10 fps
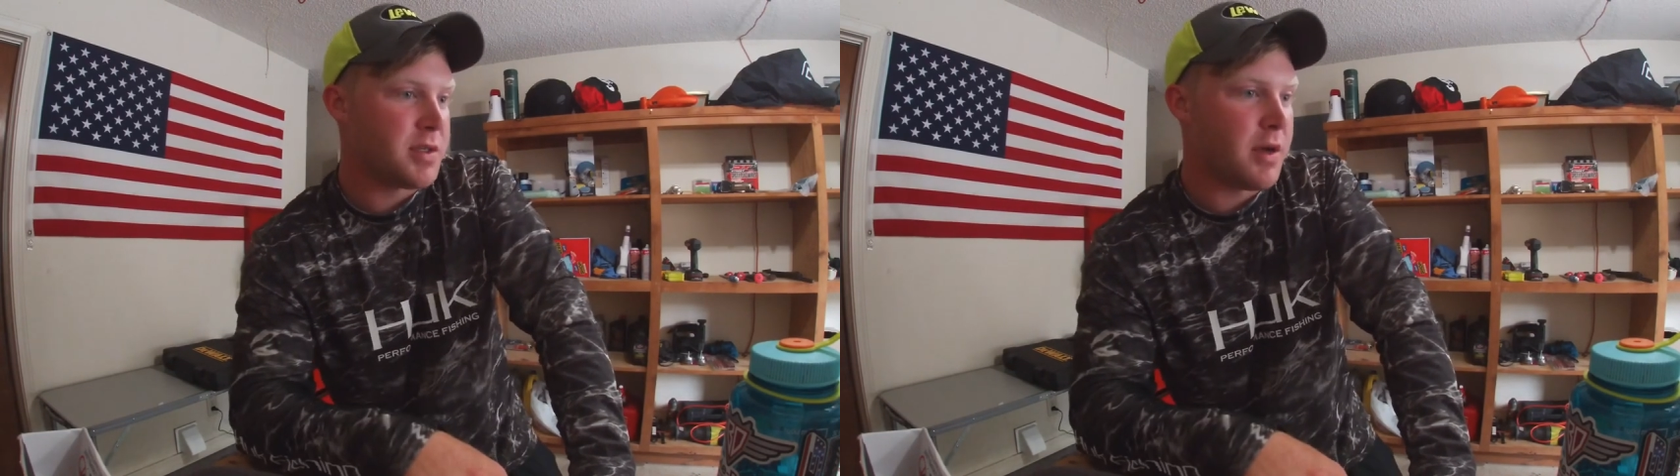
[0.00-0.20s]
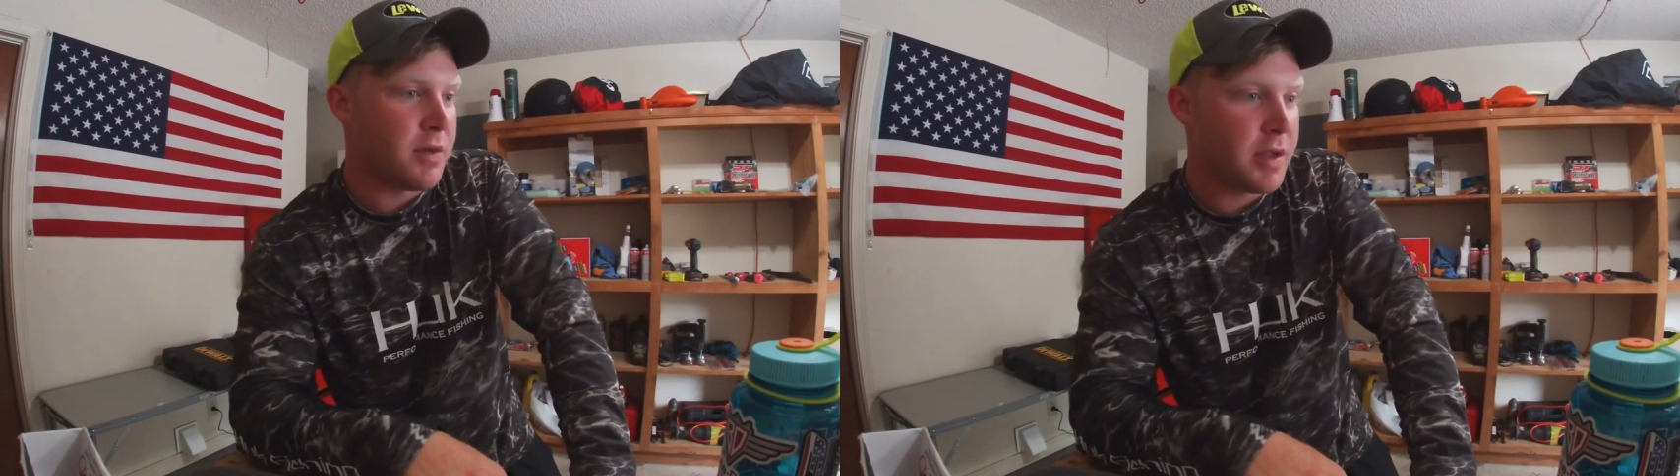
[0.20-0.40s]
and
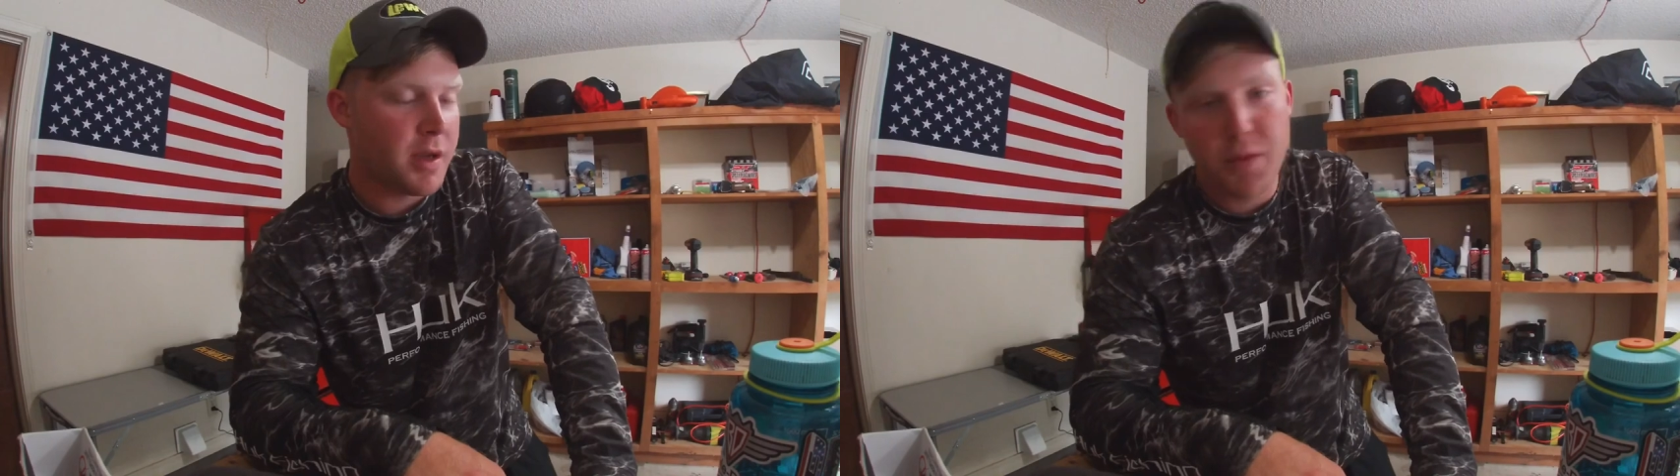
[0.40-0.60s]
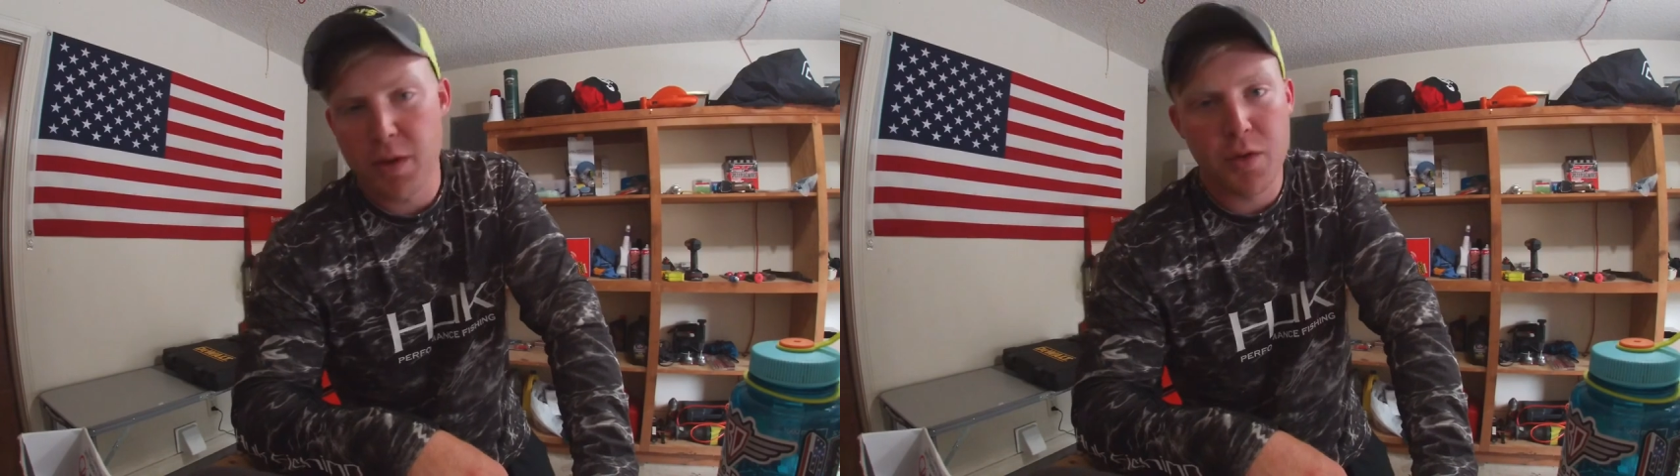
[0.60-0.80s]
everything
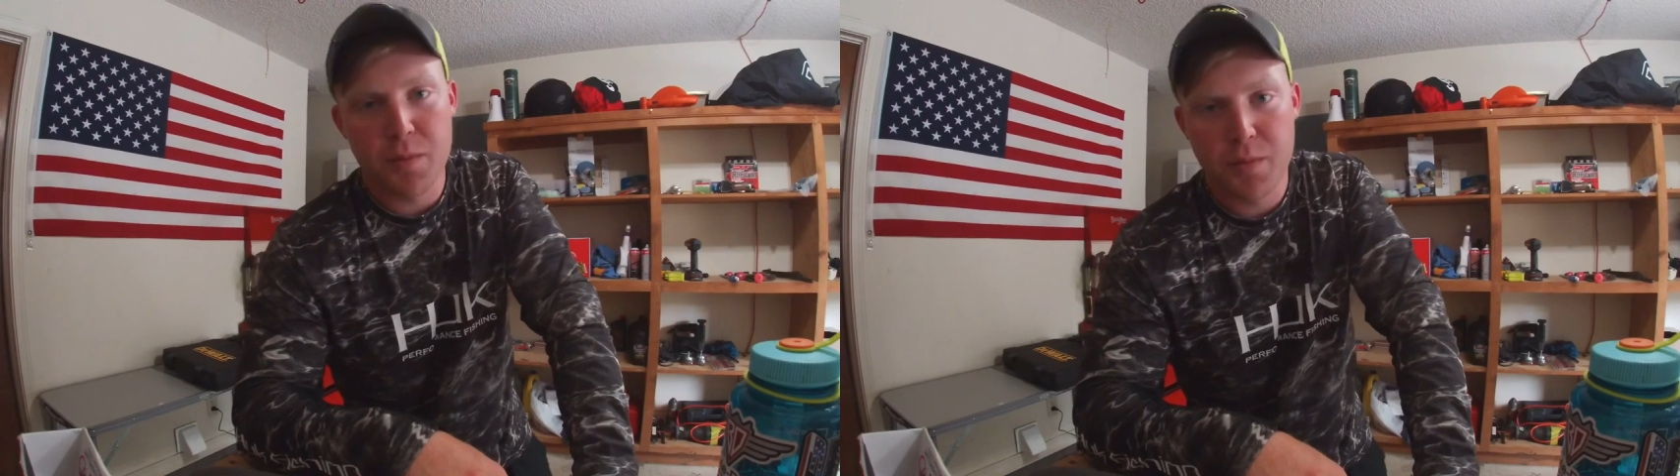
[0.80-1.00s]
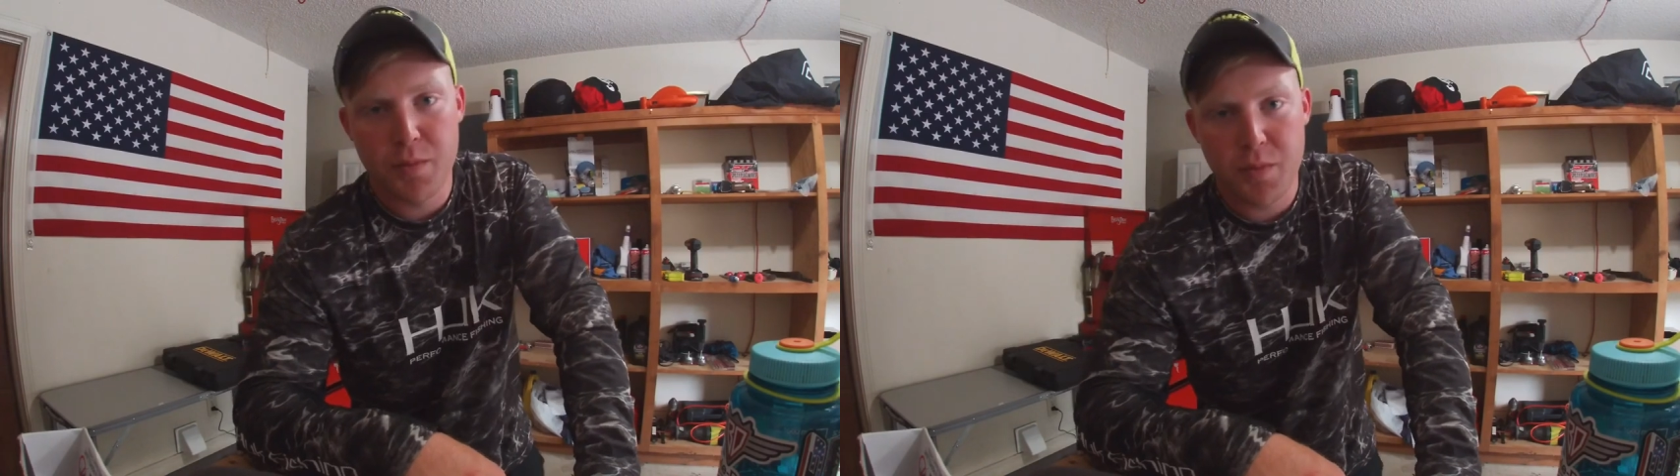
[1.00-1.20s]
with them,
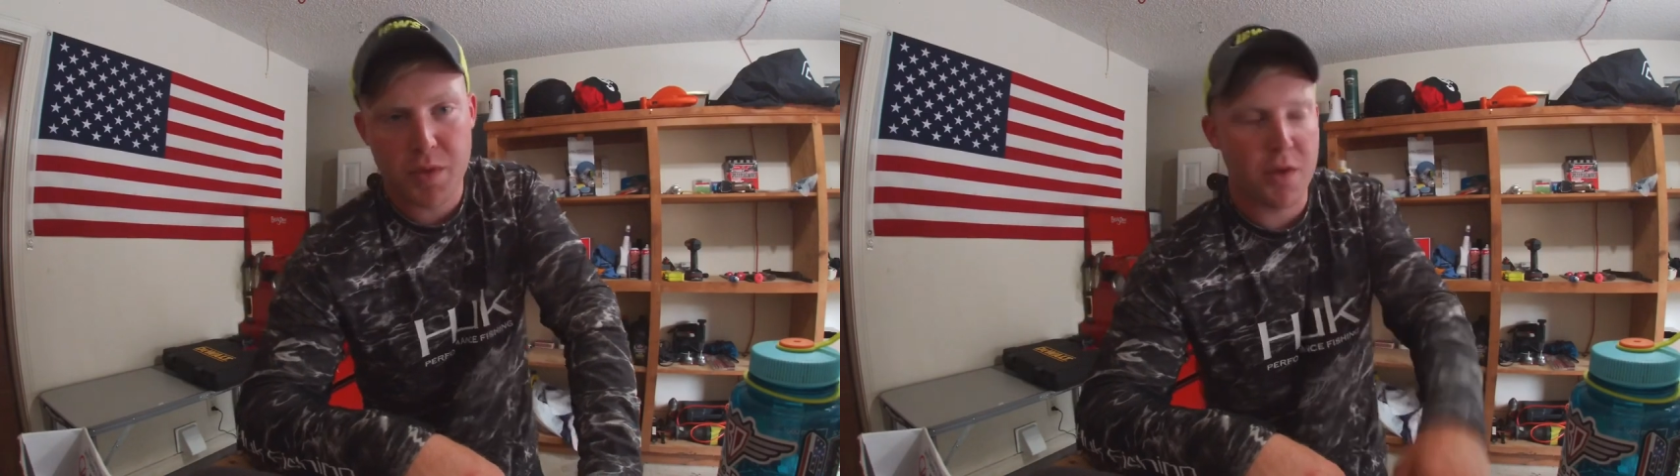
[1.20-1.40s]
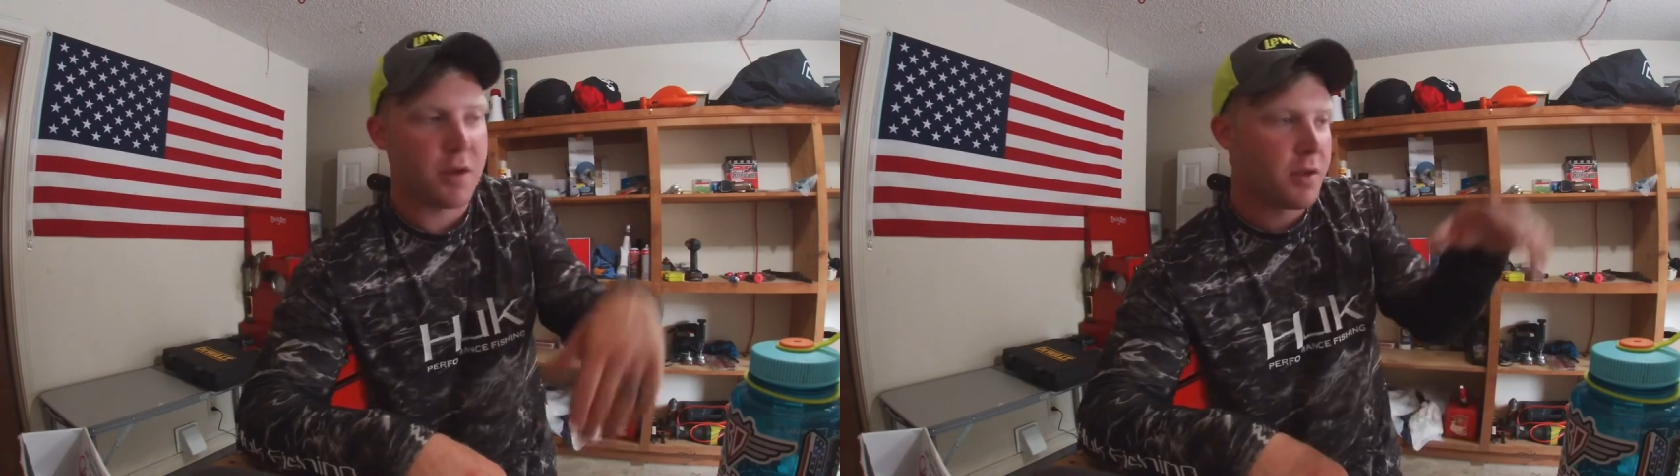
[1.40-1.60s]
with
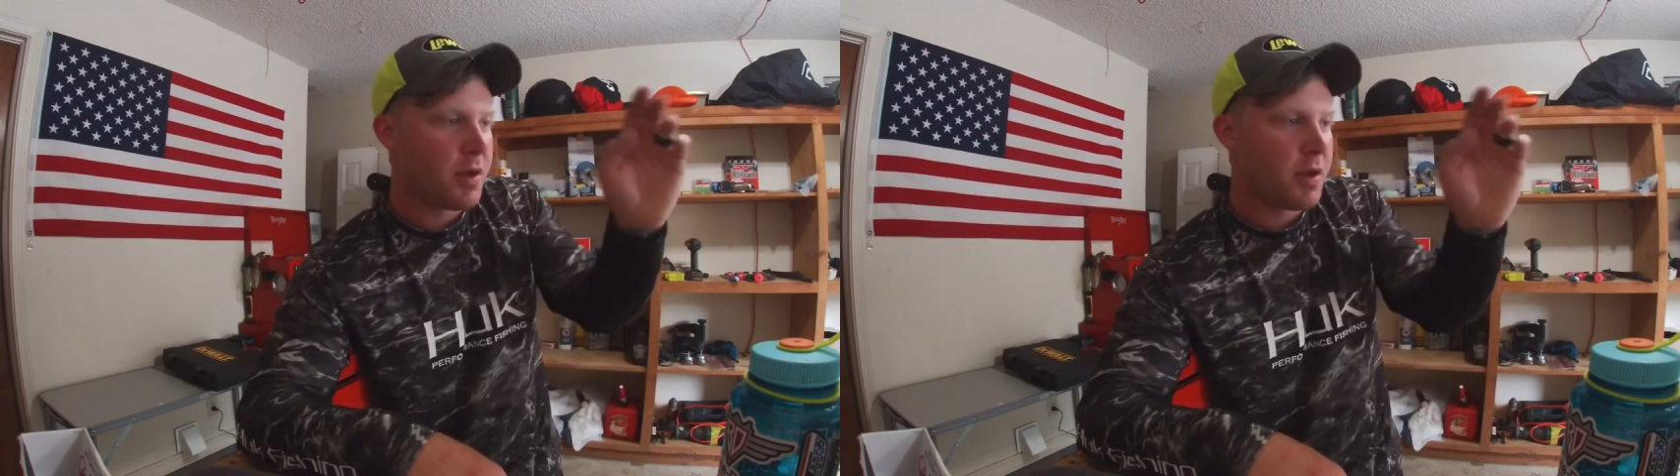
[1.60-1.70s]
uh,